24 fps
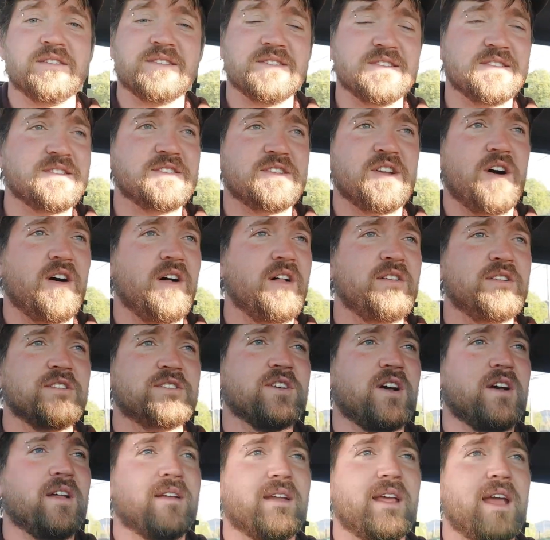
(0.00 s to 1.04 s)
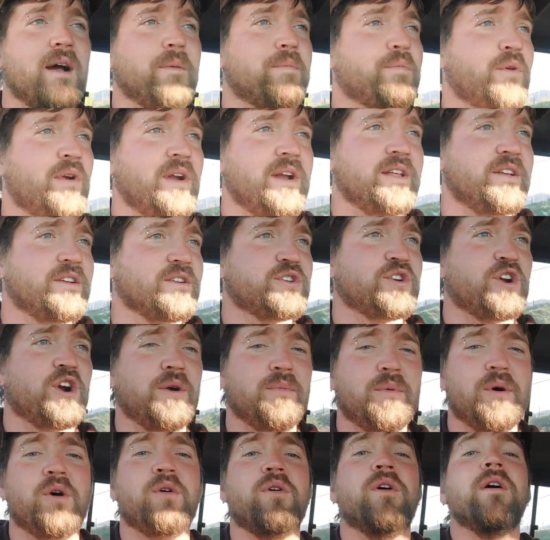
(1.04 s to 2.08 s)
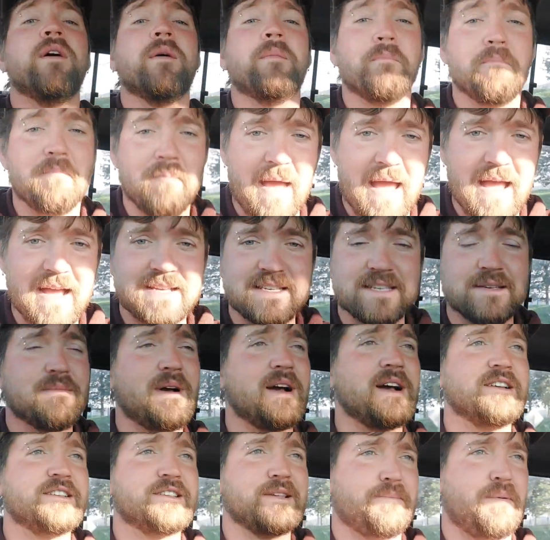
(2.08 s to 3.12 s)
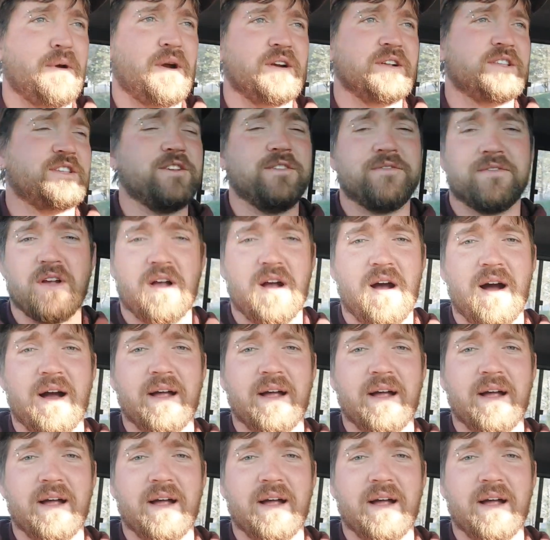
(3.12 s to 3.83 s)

of dollars on upgrading your turbo, maximize the parts you've got.